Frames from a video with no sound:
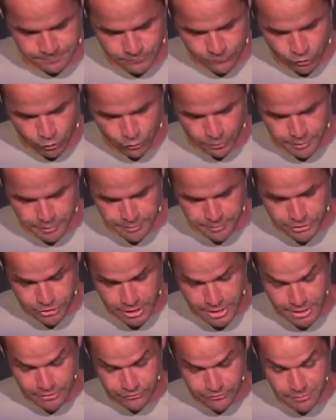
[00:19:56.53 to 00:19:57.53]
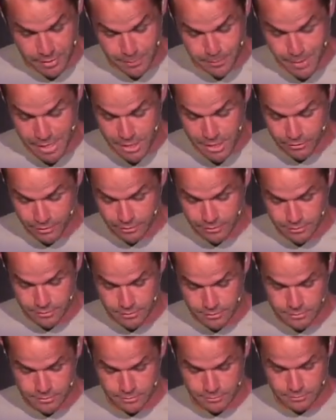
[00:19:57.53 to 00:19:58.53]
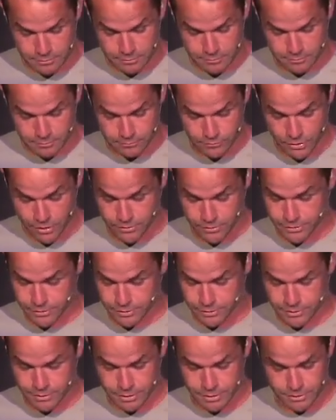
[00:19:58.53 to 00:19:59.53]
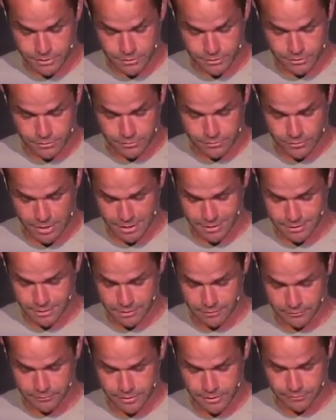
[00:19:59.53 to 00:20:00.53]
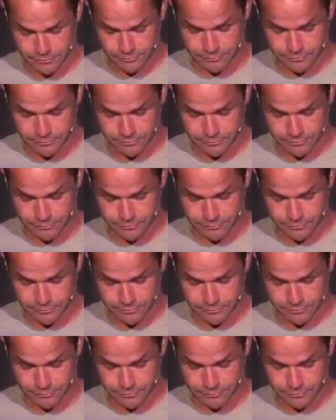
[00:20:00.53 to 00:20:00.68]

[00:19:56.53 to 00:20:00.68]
You'll be betrayed even by parents, brothers and sisters, relatives and